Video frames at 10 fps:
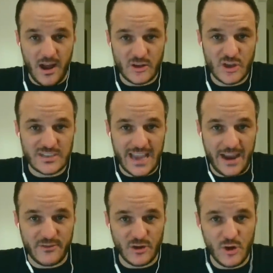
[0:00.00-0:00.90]
just
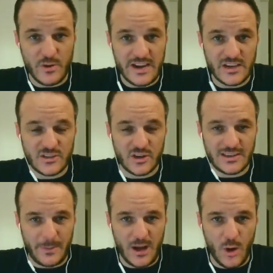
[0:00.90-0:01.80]
after noon Eastern.
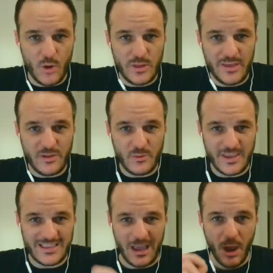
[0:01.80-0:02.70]
Let me know who you
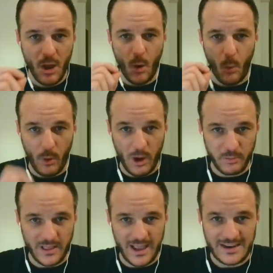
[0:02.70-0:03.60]
think they will
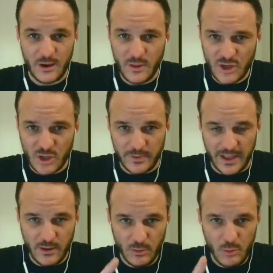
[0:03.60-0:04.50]
play. Not who they should
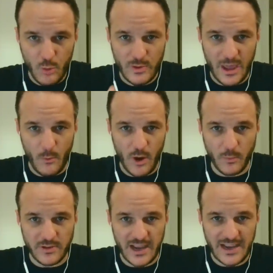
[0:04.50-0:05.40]
play, who they will
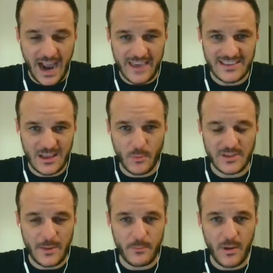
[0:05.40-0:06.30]
play. I think they will
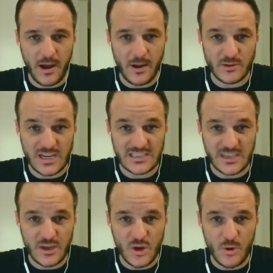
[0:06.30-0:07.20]
play
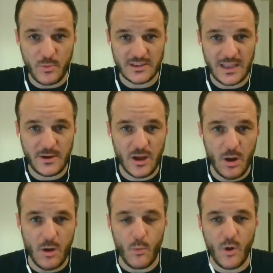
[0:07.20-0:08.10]
TCU, but let me
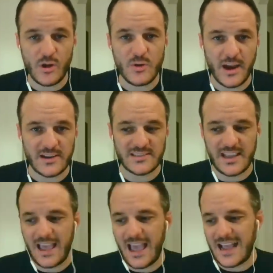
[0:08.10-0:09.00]
know what you guys
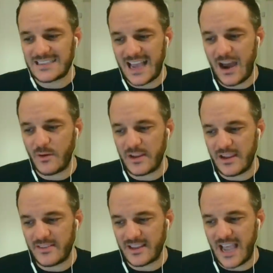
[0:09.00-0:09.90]
think down
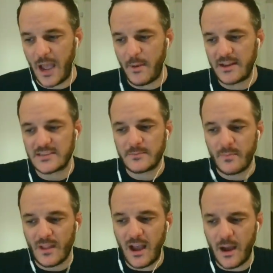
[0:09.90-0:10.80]
in the comments.
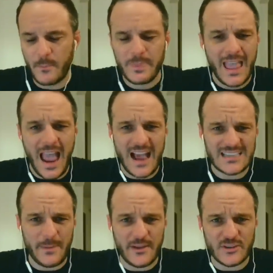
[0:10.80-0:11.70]
As
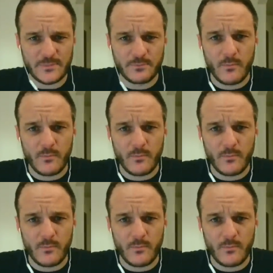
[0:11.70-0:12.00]
I mentioned,